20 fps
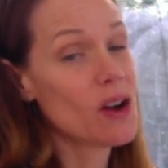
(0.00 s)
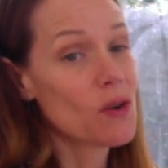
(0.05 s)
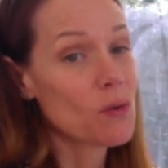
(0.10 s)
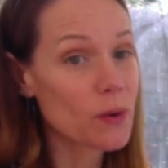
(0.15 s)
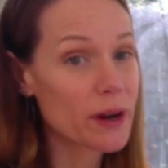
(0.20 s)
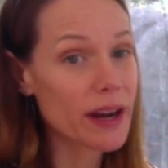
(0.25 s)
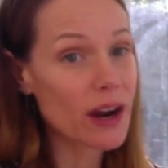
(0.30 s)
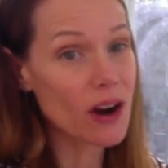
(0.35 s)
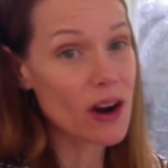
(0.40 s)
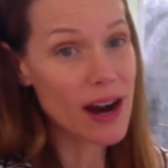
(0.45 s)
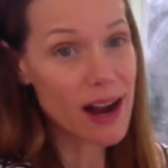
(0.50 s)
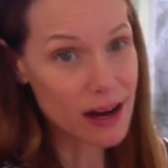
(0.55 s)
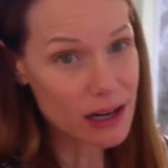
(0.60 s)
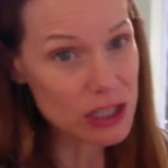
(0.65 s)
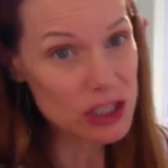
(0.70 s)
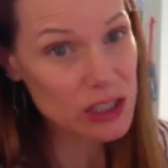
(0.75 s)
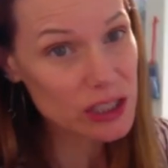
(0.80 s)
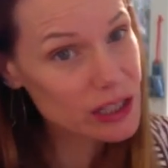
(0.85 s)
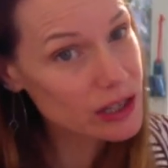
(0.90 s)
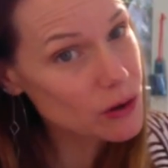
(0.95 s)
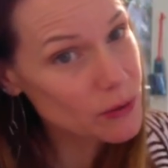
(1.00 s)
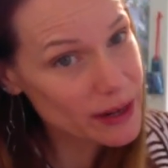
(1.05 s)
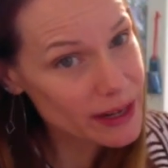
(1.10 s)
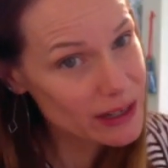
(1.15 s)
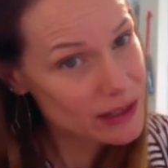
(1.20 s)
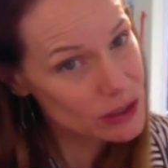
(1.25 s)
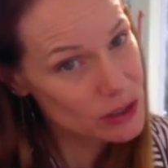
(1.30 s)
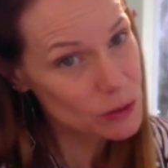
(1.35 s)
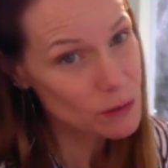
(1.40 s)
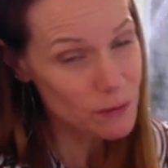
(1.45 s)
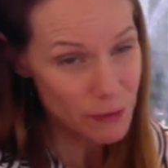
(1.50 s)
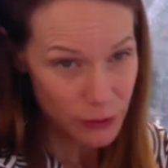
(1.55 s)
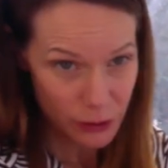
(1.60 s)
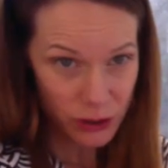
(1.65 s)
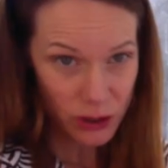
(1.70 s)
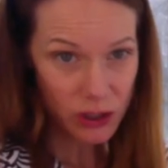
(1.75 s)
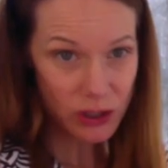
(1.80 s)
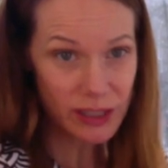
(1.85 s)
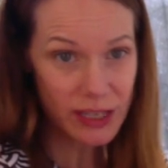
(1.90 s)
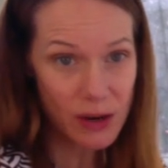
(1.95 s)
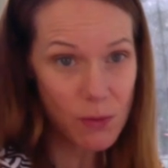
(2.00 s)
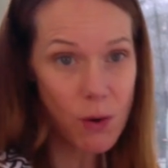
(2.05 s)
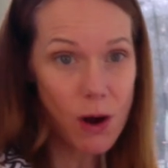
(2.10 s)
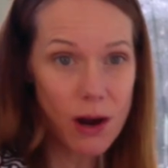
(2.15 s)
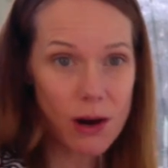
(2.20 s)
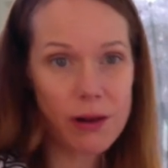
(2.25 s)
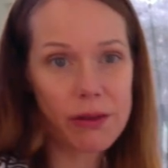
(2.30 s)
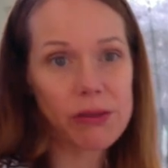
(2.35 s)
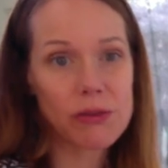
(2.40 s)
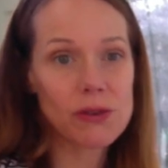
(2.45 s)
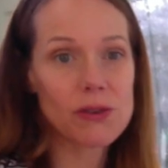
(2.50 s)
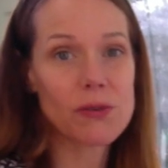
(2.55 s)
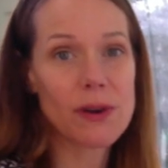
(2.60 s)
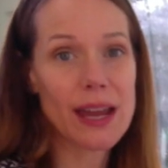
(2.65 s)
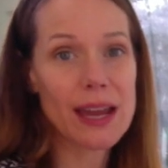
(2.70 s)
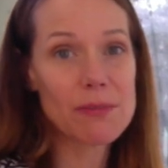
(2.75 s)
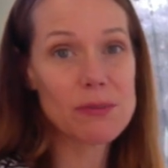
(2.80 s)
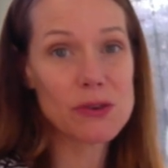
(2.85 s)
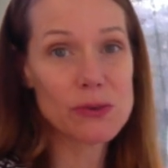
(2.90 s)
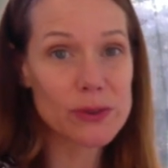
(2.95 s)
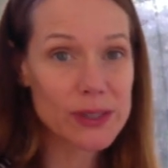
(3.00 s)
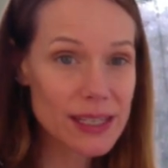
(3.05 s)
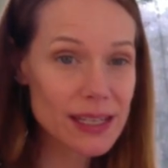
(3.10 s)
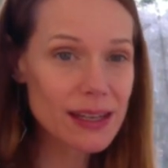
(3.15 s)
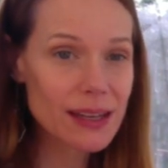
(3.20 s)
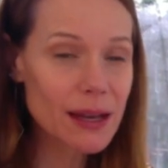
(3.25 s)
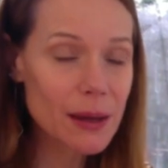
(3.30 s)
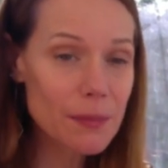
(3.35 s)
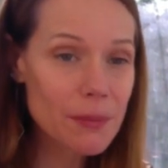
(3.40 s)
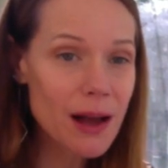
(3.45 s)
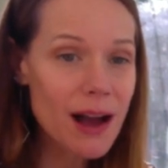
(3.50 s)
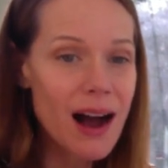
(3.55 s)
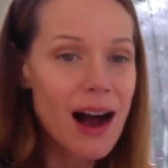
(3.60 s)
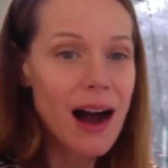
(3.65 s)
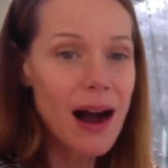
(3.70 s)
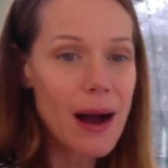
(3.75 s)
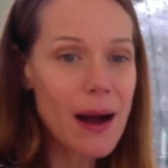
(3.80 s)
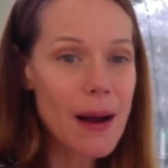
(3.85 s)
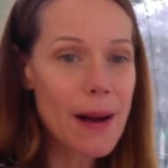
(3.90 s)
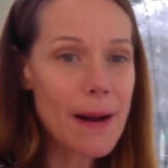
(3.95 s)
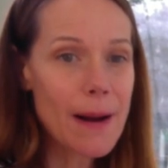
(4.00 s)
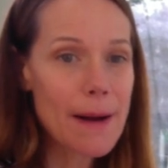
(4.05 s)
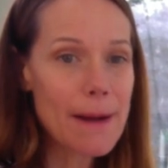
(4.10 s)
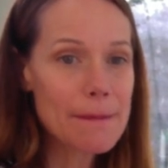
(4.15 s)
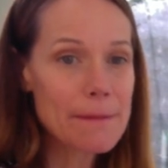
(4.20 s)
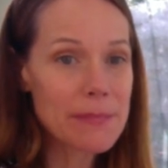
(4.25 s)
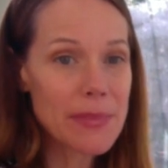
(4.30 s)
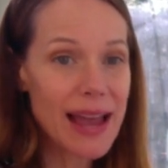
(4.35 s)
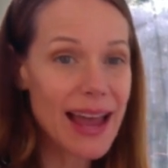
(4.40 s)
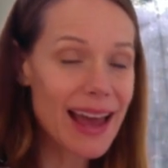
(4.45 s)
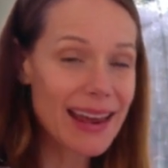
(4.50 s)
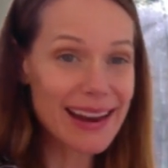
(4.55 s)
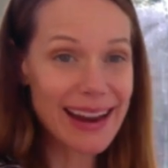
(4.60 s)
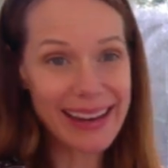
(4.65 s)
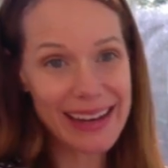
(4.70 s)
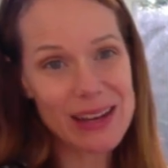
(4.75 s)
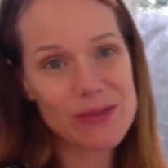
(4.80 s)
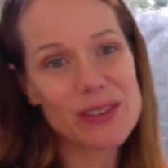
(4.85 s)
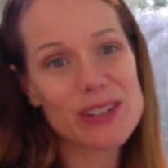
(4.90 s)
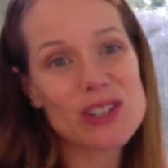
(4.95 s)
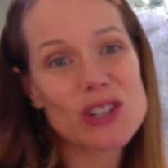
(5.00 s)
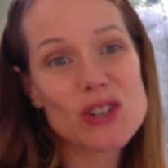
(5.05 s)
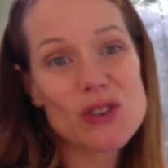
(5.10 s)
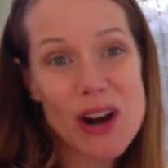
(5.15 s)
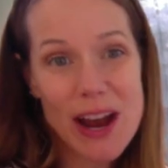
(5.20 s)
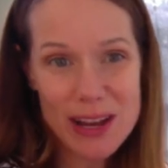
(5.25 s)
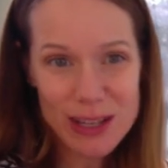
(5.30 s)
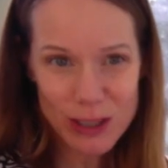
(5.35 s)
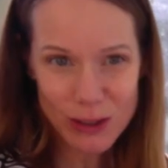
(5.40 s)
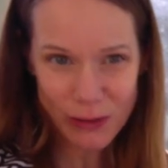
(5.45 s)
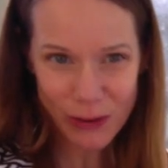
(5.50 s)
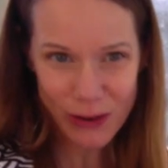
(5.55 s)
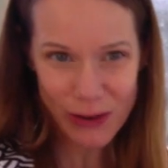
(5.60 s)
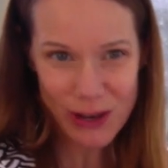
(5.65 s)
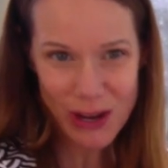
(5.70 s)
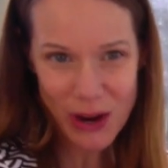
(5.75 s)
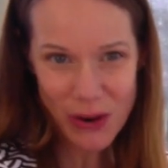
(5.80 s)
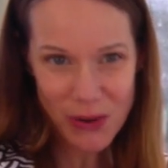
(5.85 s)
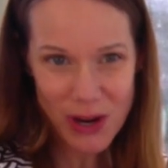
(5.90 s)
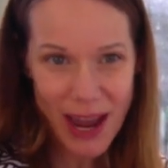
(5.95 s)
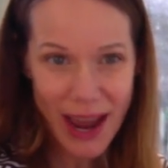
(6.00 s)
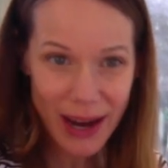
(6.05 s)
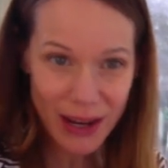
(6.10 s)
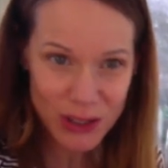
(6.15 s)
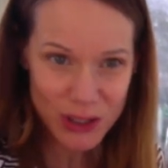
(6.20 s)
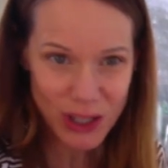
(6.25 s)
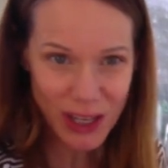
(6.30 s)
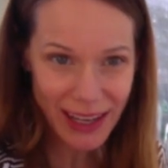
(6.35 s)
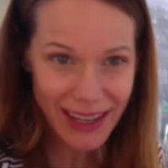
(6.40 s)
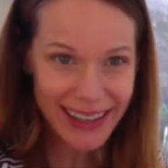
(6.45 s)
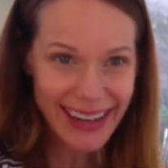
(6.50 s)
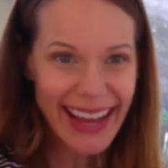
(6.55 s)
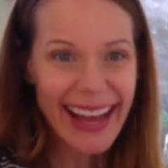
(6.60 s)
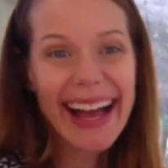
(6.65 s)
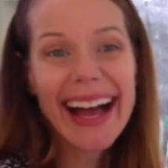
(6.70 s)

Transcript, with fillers: We are actually going to virtually walk through a museum, um, and I even dressed for the occasion.